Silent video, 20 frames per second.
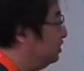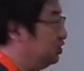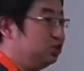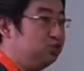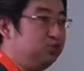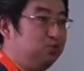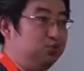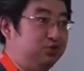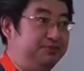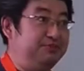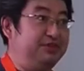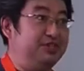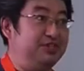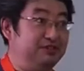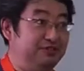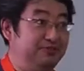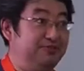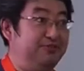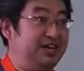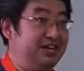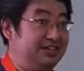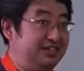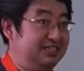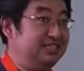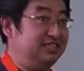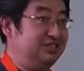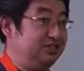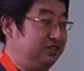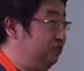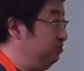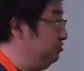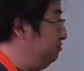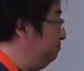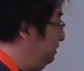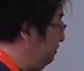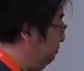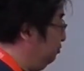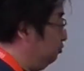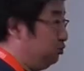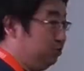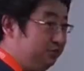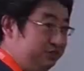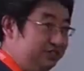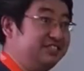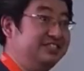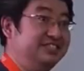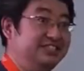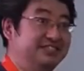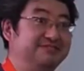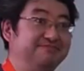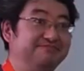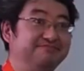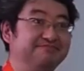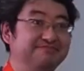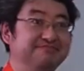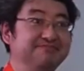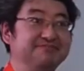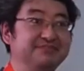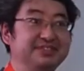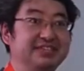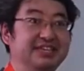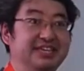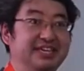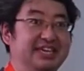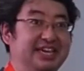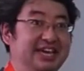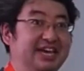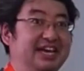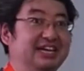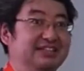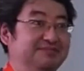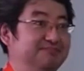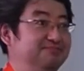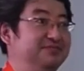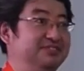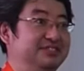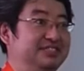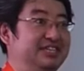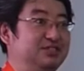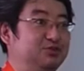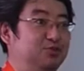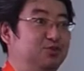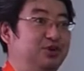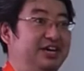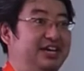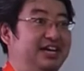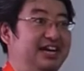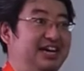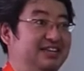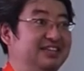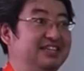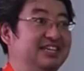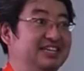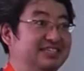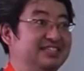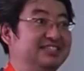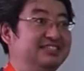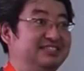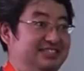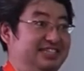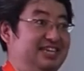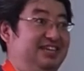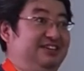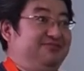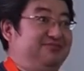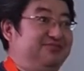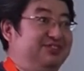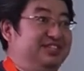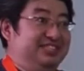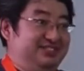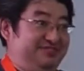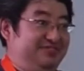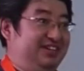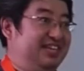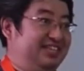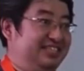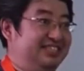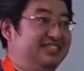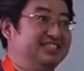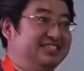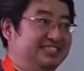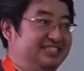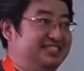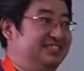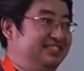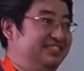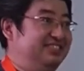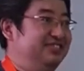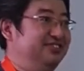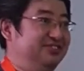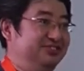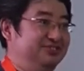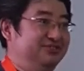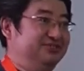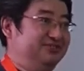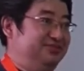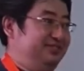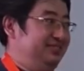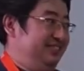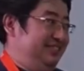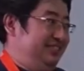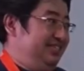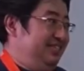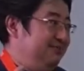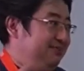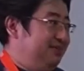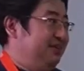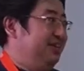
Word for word: about various skilled people works. Yeah, that's why I like conference like this. So something happens.